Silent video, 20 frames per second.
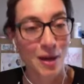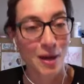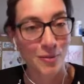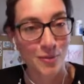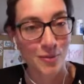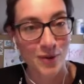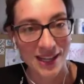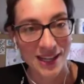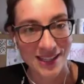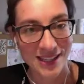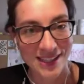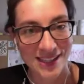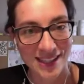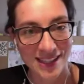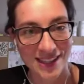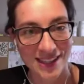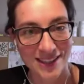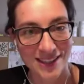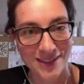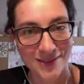embrace
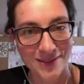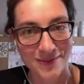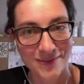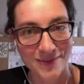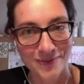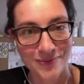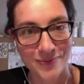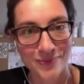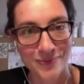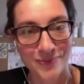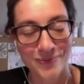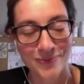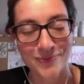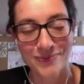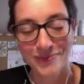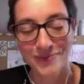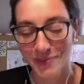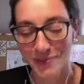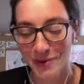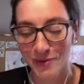it
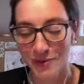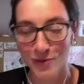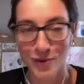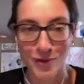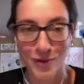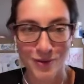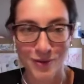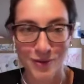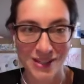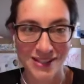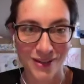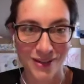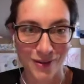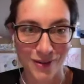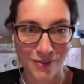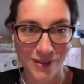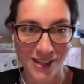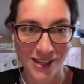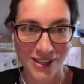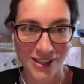before we
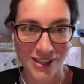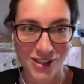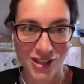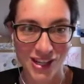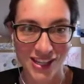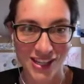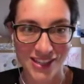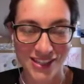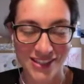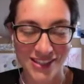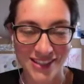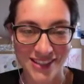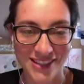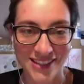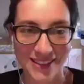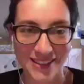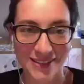start making changes.